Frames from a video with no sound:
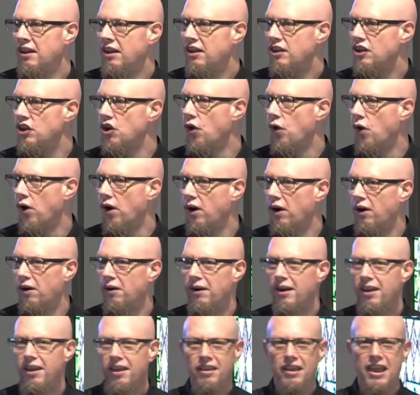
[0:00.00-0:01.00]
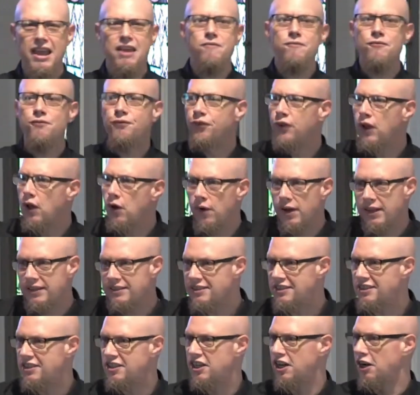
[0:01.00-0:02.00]
your
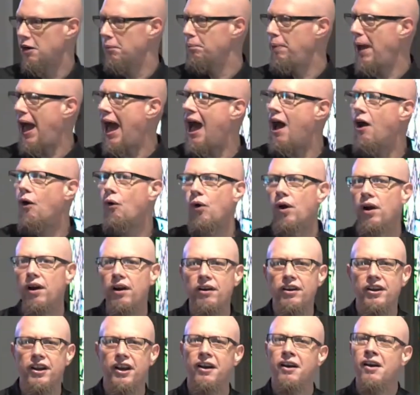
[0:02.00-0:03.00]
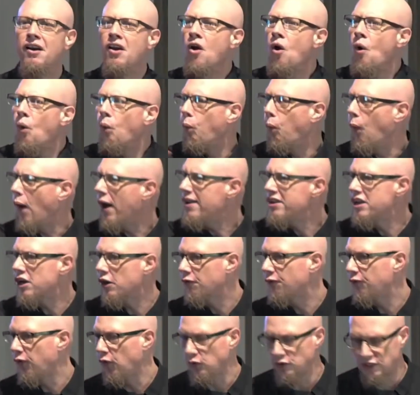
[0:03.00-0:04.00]
influence, your power, your
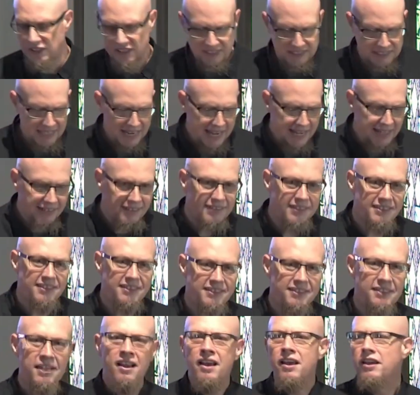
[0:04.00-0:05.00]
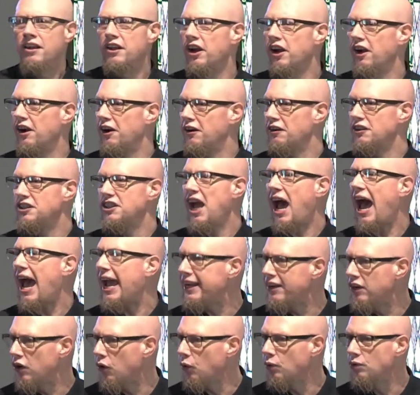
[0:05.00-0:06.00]
wonderful seats, your
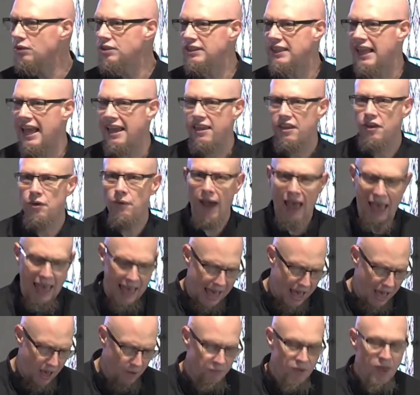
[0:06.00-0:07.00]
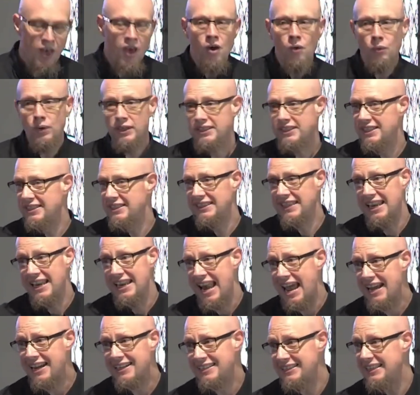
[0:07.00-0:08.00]
titles that you have, which is the
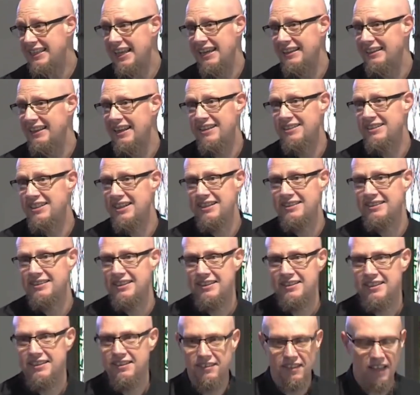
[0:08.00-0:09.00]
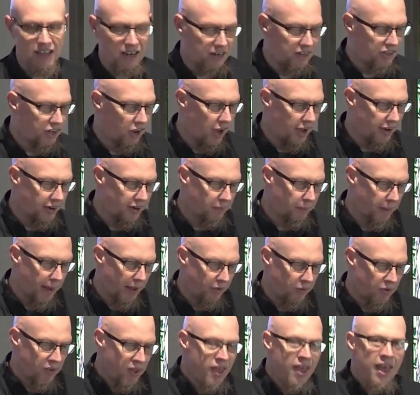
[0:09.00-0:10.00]
next thing that Jesus is going to talk
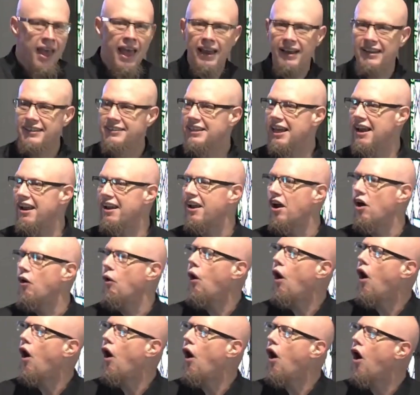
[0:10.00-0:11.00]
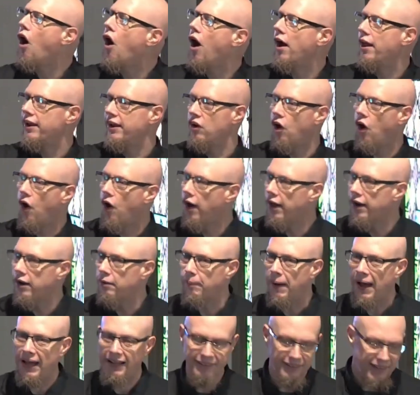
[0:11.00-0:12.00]
about. And he's going to go on and on
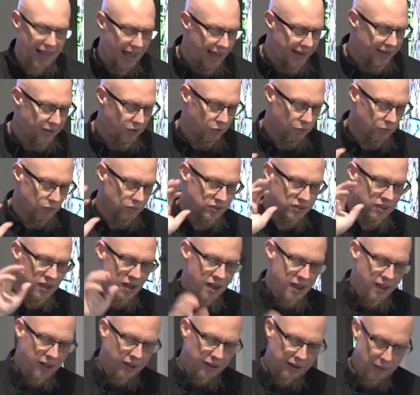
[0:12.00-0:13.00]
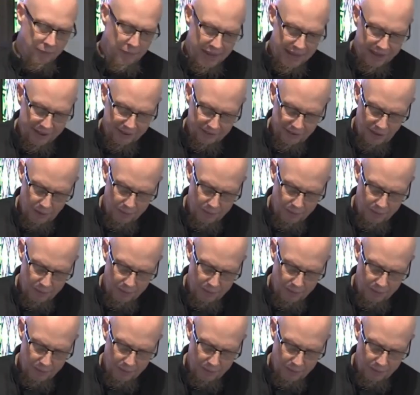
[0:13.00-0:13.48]
about titles. Let me